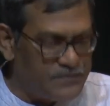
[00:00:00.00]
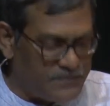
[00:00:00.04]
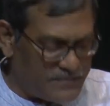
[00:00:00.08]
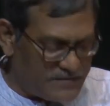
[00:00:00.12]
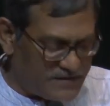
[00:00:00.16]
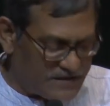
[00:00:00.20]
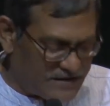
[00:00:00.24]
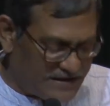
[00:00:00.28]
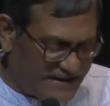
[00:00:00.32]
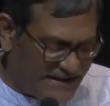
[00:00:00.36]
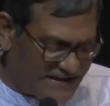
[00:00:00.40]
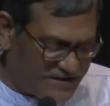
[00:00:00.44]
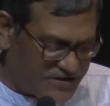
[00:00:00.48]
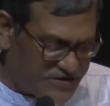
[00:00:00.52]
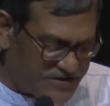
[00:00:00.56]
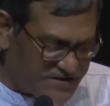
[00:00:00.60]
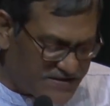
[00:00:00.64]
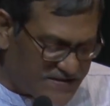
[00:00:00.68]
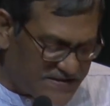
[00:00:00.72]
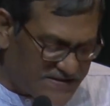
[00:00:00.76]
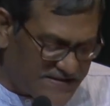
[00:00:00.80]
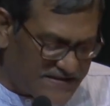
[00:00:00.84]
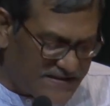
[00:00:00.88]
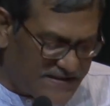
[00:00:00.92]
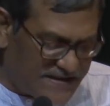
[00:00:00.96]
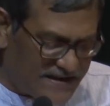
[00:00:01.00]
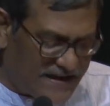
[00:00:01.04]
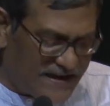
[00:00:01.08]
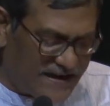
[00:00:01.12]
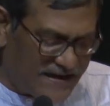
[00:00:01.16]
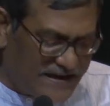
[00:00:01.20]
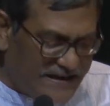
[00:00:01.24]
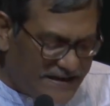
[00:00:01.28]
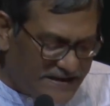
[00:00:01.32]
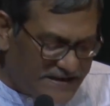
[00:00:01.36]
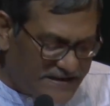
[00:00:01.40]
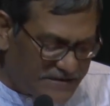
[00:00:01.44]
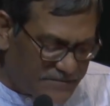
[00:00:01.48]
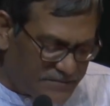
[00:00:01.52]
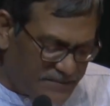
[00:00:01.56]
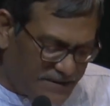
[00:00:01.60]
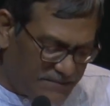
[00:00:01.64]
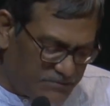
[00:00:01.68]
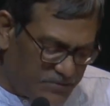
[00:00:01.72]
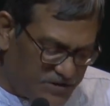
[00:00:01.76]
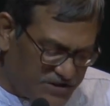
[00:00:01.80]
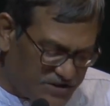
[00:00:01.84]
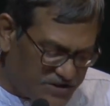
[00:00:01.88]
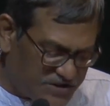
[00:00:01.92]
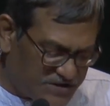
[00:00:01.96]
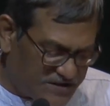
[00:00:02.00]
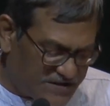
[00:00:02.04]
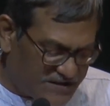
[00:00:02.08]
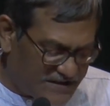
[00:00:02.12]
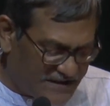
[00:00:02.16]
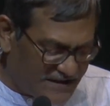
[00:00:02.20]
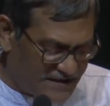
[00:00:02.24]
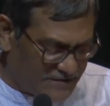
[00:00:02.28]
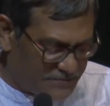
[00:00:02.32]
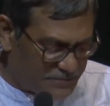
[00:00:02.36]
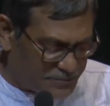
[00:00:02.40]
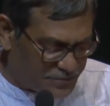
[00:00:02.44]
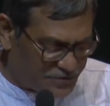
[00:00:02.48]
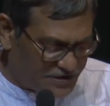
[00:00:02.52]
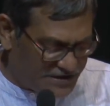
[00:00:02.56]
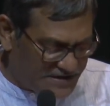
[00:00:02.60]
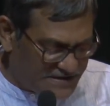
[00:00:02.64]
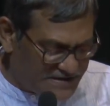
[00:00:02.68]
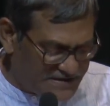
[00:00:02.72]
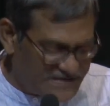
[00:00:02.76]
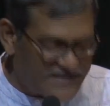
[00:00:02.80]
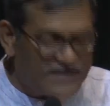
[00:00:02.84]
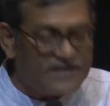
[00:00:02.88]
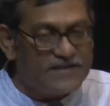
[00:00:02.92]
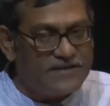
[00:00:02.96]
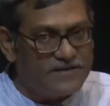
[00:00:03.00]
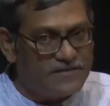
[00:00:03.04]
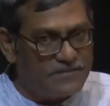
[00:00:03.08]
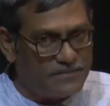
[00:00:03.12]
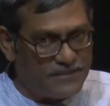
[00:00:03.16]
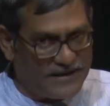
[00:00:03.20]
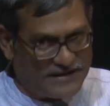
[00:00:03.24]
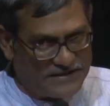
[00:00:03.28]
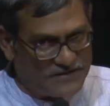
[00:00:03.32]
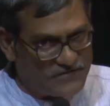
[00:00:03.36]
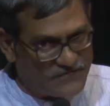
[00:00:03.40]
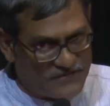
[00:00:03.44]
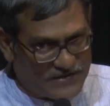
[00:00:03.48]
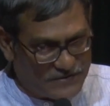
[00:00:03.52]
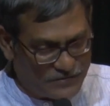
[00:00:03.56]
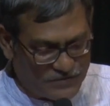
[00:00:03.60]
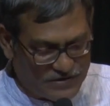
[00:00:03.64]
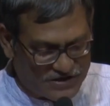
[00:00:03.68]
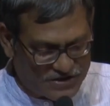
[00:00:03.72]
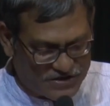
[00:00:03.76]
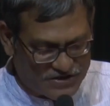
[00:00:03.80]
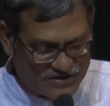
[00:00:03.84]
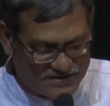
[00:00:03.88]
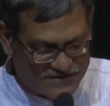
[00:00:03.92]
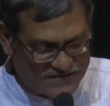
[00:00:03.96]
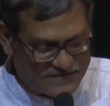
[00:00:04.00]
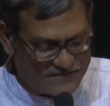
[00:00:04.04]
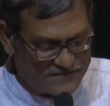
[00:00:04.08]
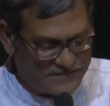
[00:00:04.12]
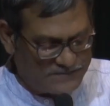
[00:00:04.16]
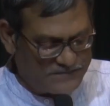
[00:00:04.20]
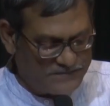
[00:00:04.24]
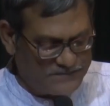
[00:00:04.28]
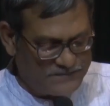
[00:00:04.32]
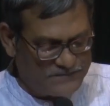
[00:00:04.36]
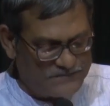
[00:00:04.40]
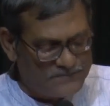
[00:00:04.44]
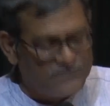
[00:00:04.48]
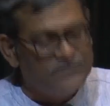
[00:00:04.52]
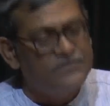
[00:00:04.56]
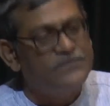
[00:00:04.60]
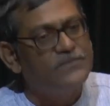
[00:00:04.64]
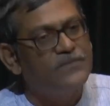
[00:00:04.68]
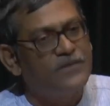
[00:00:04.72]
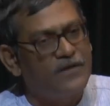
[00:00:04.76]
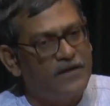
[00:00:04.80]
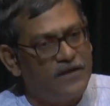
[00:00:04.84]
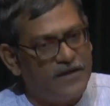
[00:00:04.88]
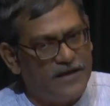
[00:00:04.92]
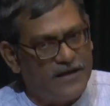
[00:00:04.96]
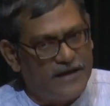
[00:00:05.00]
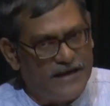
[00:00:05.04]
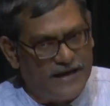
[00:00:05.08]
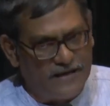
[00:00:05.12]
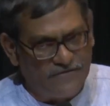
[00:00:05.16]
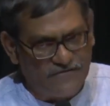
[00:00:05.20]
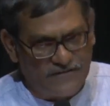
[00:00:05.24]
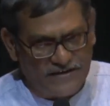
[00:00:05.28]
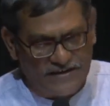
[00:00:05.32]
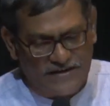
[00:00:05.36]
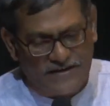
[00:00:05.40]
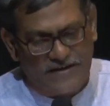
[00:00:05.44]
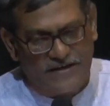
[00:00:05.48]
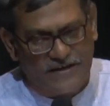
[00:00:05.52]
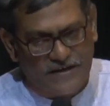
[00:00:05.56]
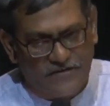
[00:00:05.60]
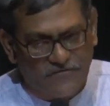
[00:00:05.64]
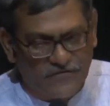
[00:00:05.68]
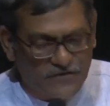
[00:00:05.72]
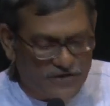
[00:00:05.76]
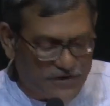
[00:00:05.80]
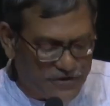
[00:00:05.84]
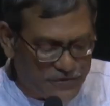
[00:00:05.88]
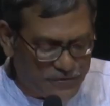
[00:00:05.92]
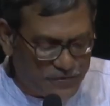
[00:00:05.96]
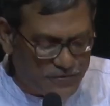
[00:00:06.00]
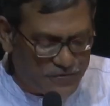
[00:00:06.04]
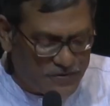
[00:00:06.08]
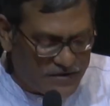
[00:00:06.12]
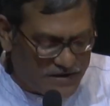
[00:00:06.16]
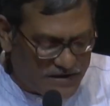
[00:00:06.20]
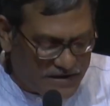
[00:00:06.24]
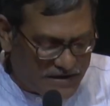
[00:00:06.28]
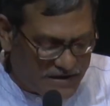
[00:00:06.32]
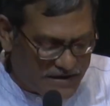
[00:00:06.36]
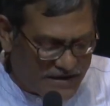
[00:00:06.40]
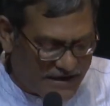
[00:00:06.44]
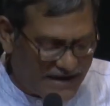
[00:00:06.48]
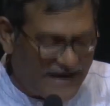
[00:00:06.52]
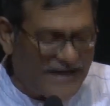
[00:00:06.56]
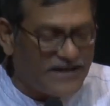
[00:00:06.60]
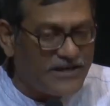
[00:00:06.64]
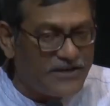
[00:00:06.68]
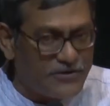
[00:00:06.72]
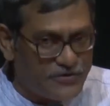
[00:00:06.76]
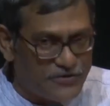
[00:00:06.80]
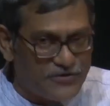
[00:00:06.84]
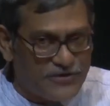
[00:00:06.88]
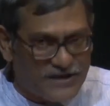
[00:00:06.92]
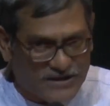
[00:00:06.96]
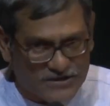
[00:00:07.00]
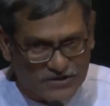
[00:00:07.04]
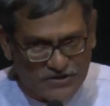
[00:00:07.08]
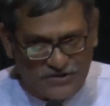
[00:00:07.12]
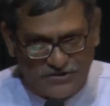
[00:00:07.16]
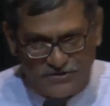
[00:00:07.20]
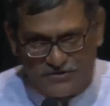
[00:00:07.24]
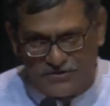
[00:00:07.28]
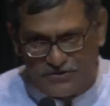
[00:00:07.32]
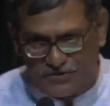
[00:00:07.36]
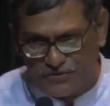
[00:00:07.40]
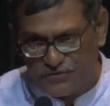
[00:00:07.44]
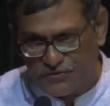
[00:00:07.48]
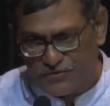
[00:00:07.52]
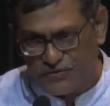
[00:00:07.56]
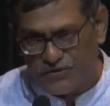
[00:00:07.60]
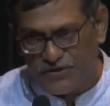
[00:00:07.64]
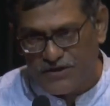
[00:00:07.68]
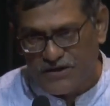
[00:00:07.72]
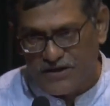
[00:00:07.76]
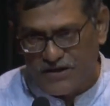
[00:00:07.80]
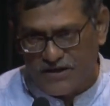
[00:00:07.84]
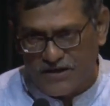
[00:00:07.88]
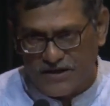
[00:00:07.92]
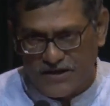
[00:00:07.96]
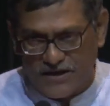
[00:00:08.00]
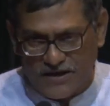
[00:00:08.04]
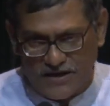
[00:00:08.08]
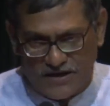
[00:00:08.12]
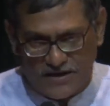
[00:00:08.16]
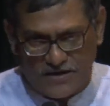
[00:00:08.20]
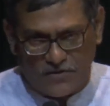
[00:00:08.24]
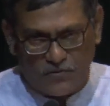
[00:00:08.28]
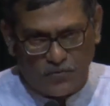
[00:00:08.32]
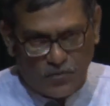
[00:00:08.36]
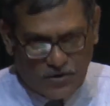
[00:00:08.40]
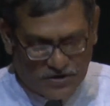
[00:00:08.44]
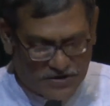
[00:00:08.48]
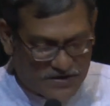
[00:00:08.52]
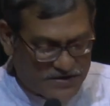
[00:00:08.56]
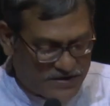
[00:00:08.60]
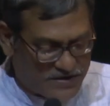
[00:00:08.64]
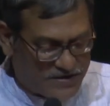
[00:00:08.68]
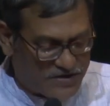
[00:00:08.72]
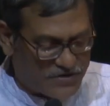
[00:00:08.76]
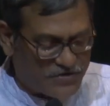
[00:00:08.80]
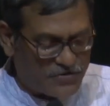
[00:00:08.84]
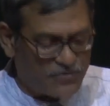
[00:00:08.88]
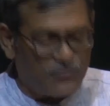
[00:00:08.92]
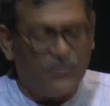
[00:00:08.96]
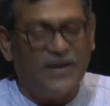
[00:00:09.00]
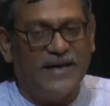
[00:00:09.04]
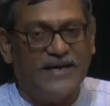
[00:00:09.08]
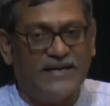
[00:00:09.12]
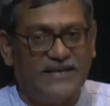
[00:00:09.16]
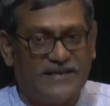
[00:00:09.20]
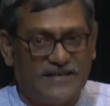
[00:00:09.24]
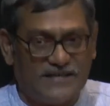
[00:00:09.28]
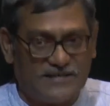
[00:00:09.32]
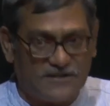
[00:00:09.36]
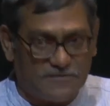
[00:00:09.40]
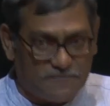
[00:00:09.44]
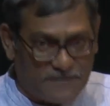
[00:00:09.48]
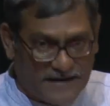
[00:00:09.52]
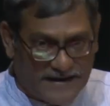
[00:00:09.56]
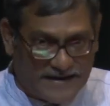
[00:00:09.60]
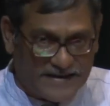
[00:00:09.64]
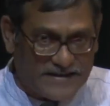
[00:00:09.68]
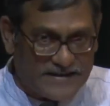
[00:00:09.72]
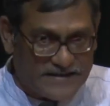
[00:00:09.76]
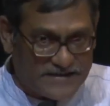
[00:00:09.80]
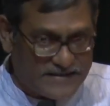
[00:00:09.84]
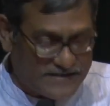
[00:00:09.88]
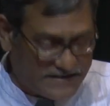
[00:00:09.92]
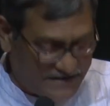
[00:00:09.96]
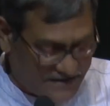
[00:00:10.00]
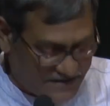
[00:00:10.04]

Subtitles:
The lectures are later published in print by the Foundation. Having given you an introduction to what you might expect